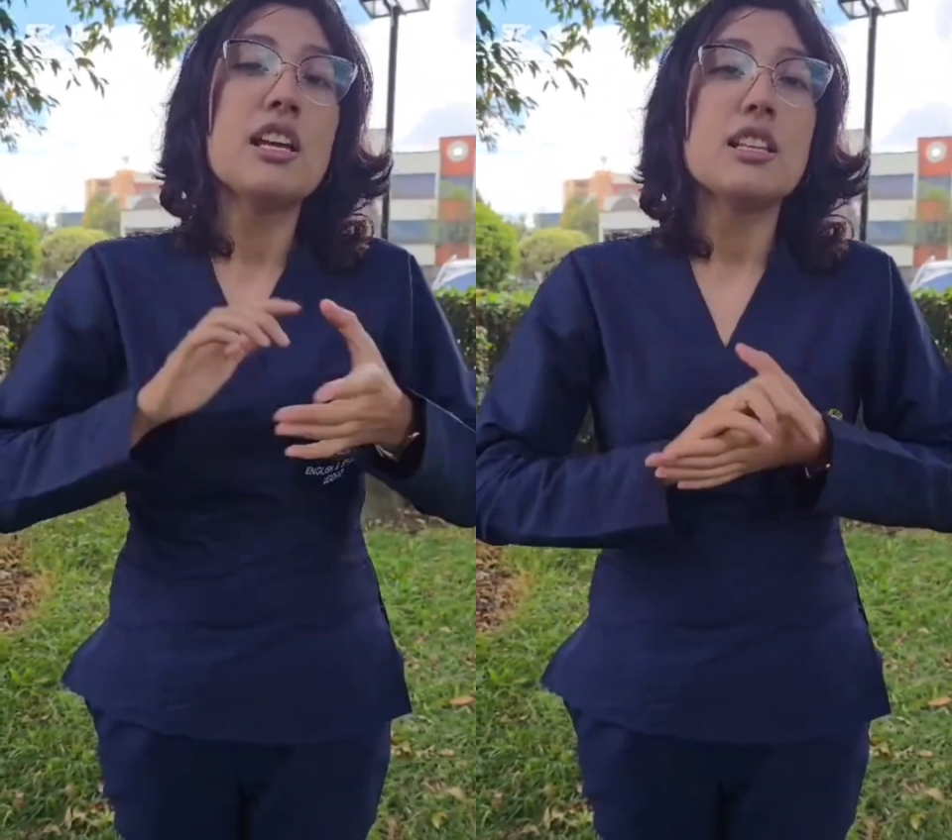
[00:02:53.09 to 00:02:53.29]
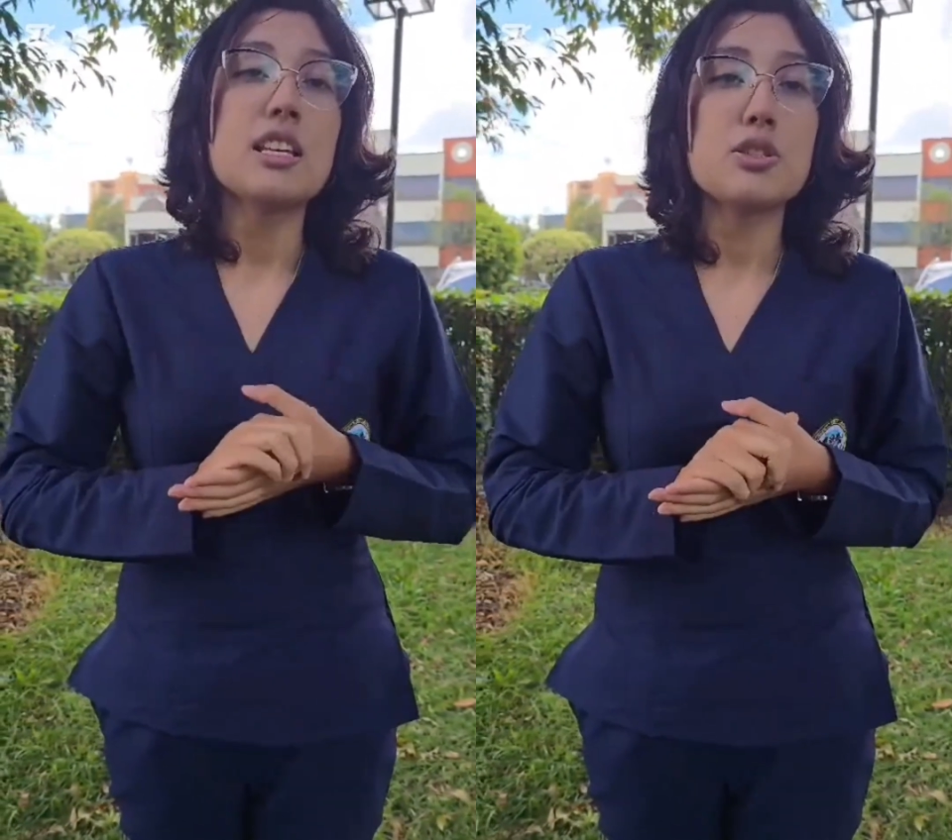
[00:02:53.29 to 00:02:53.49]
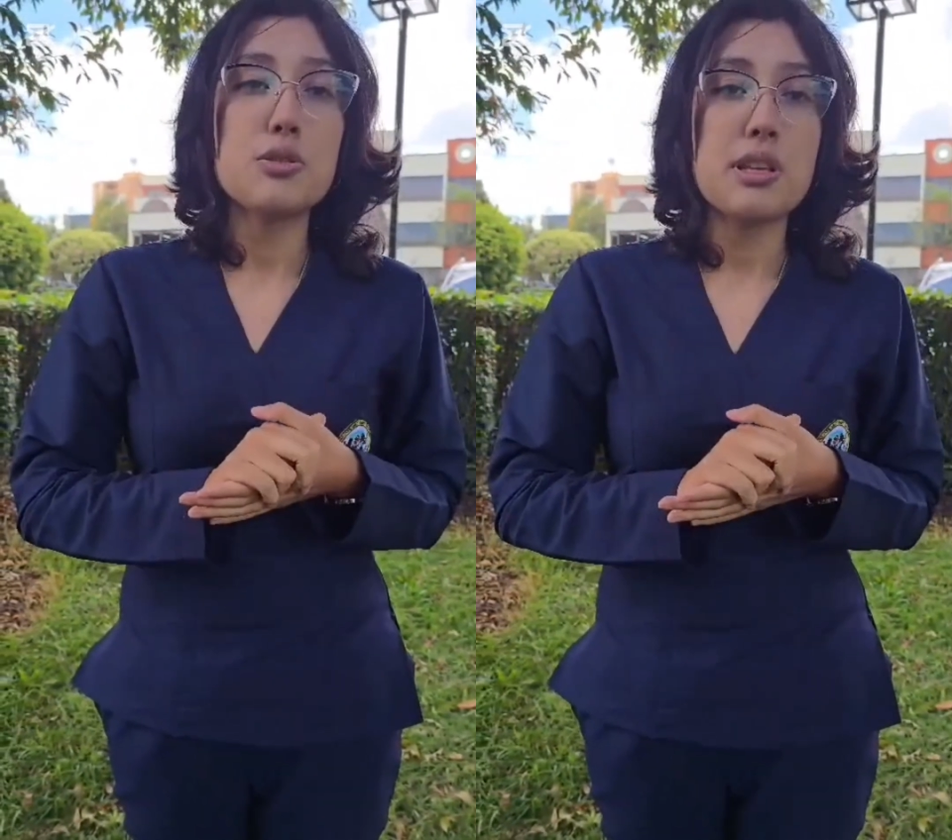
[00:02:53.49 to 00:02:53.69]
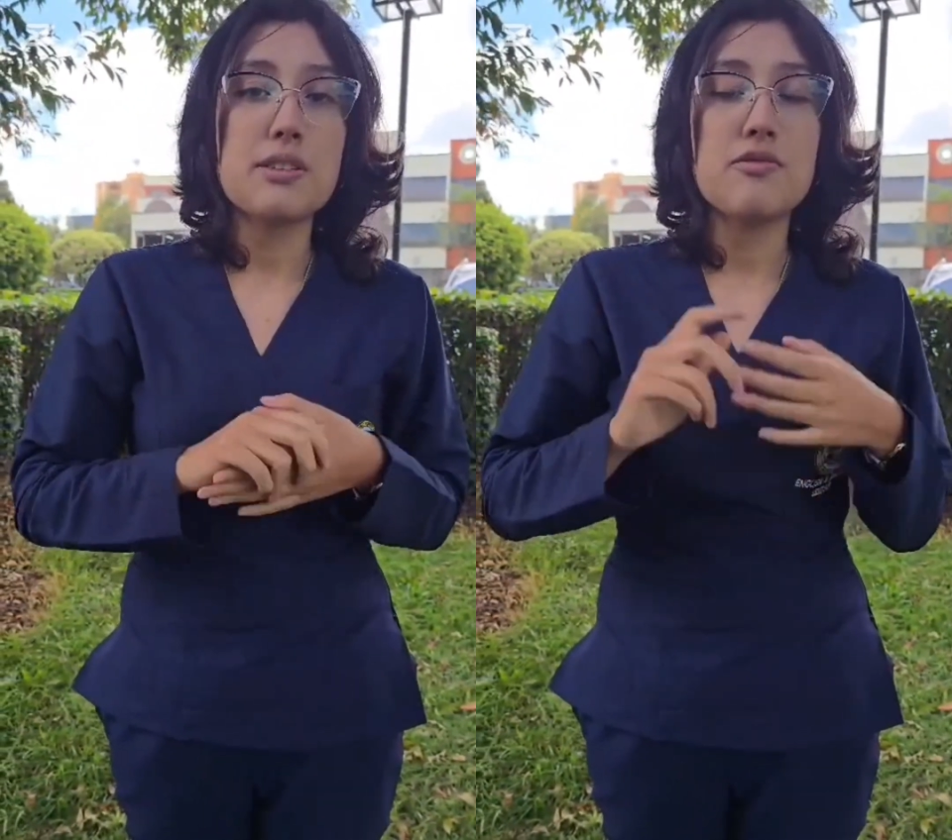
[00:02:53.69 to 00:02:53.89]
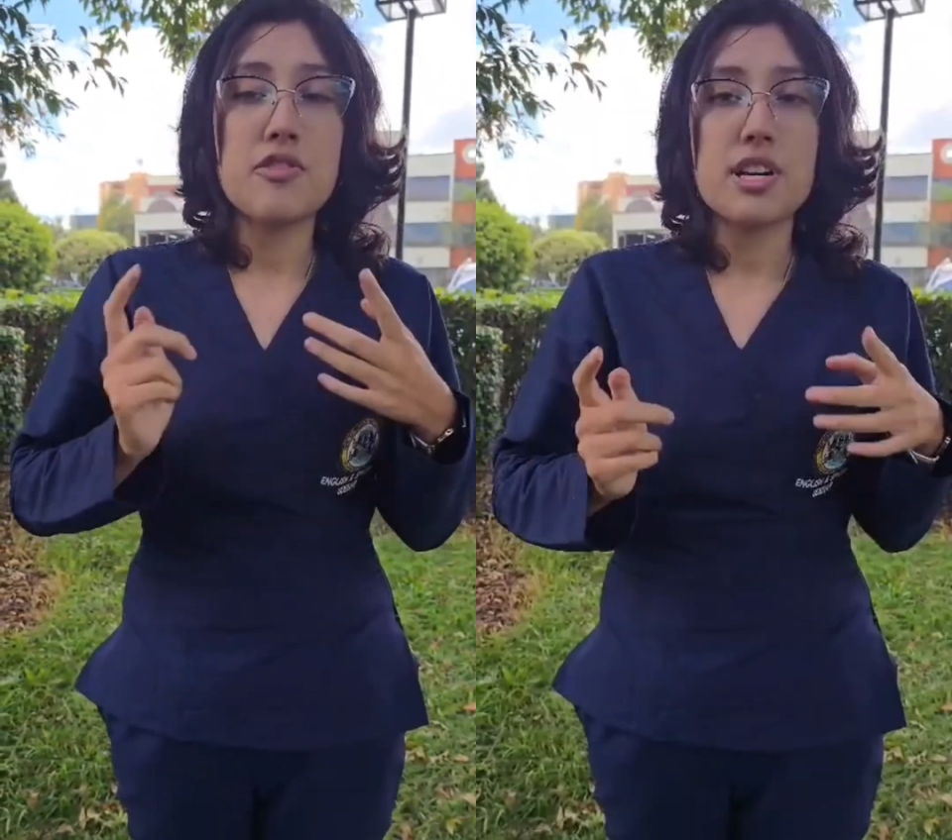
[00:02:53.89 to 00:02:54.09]
the
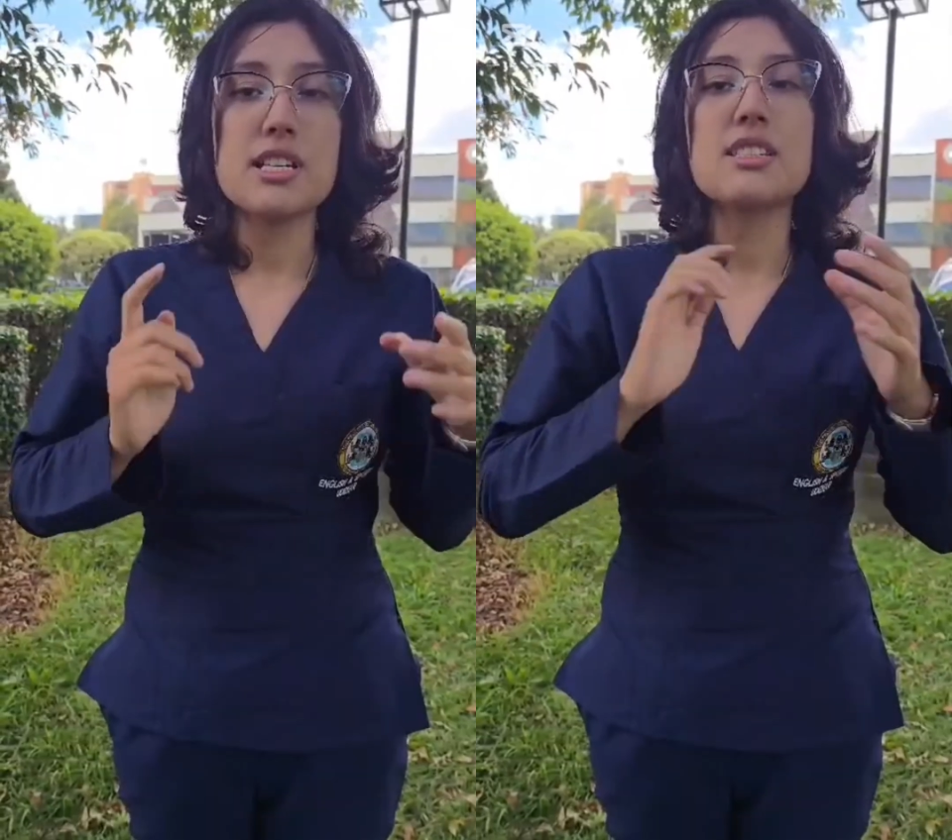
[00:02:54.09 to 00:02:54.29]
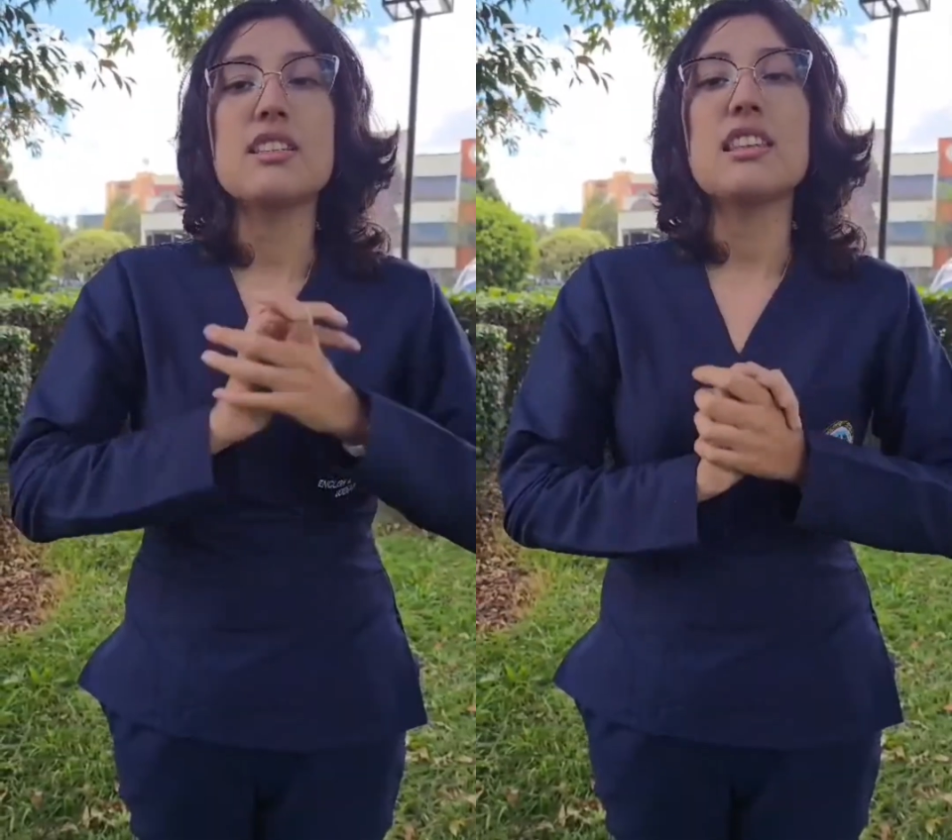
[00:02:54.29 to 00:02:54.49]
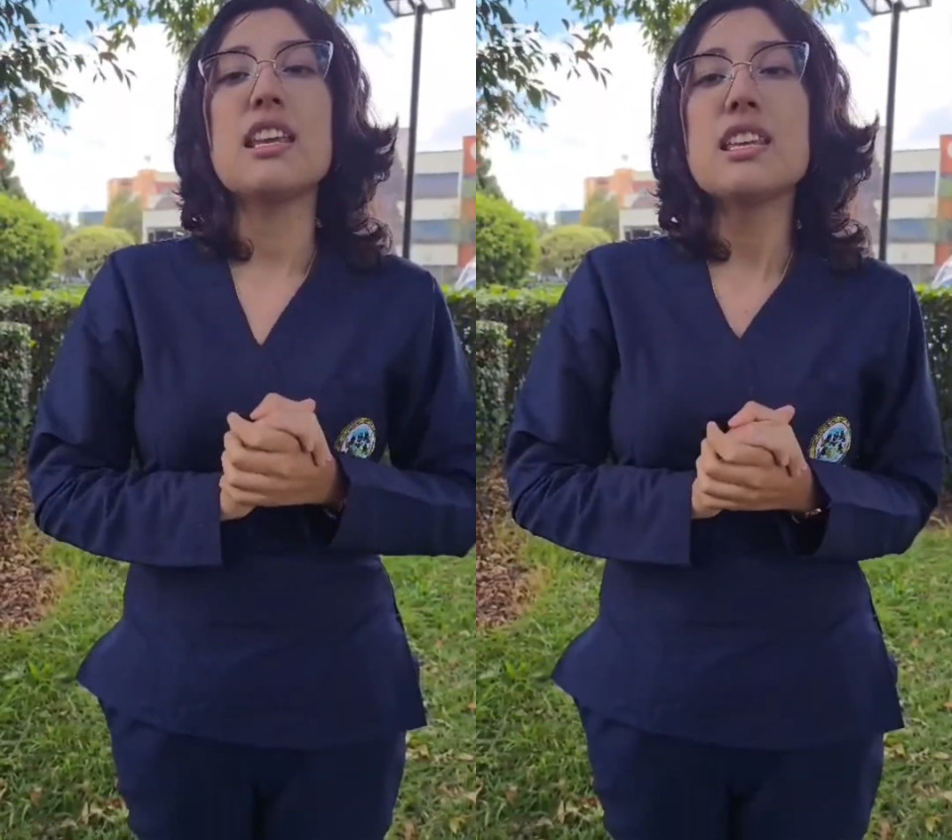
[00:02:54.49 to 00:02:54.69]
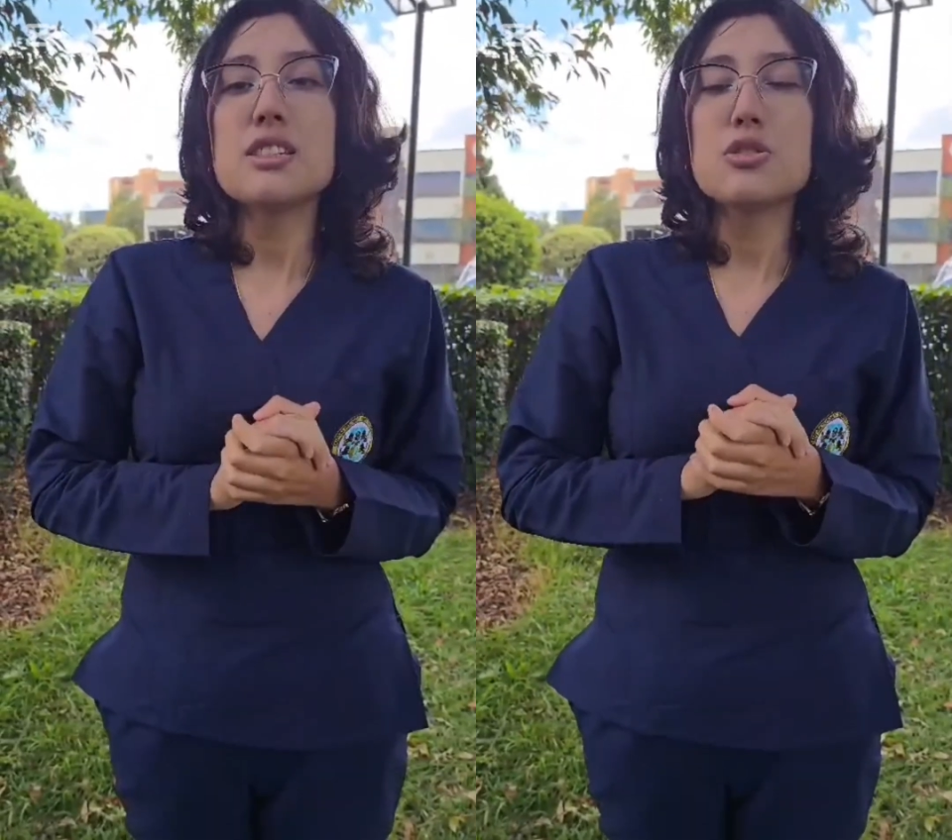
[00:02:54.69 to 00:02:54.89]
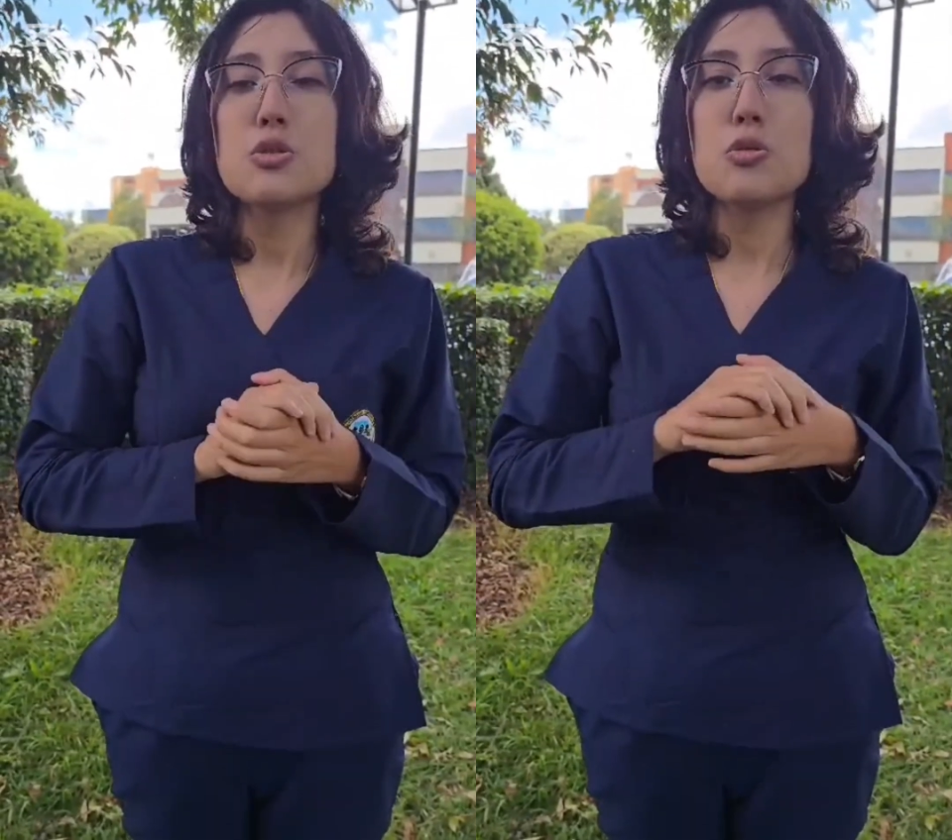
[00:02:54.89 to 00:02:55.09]
students first need
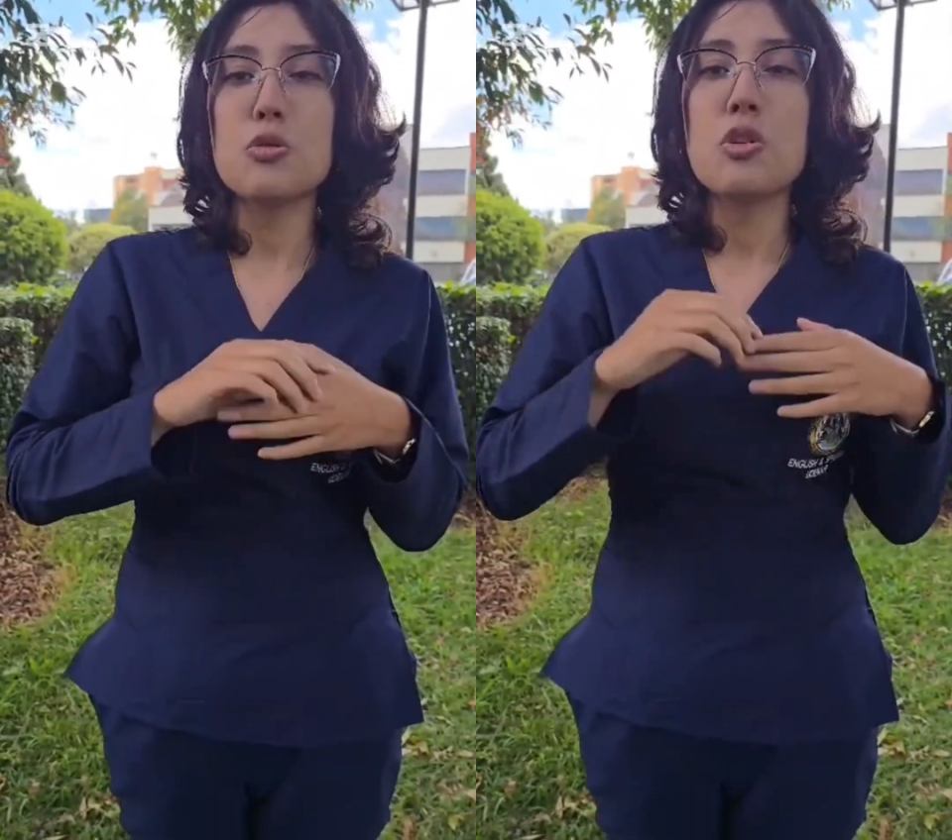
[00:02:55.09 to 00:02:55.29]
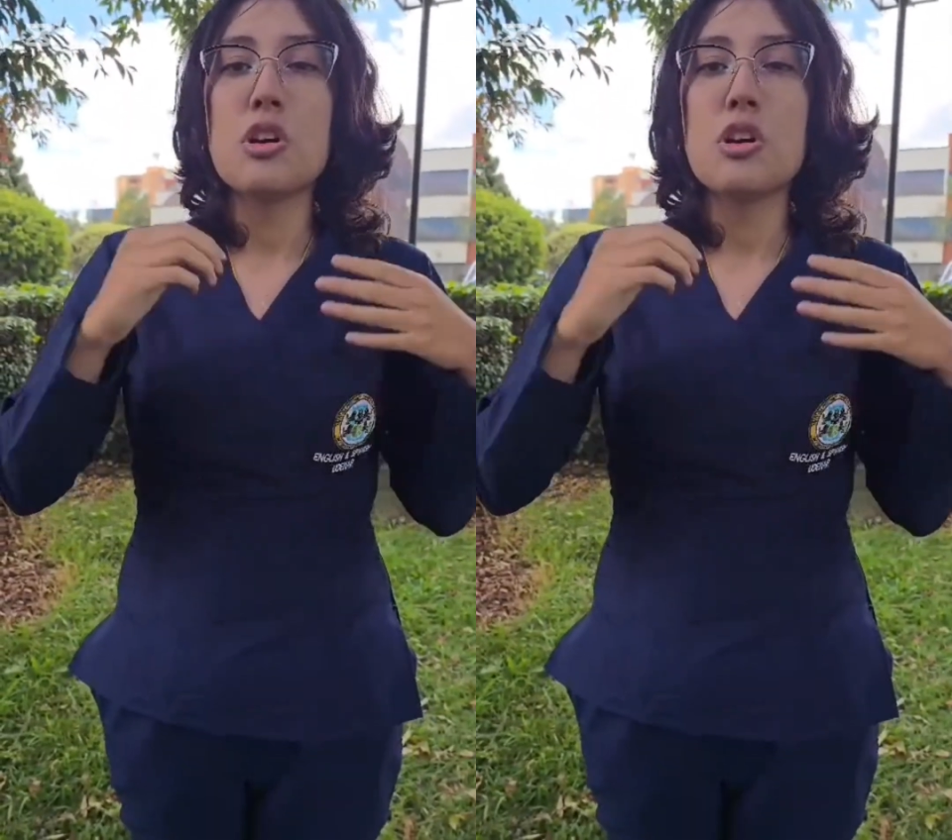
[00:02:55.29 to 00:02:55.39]
to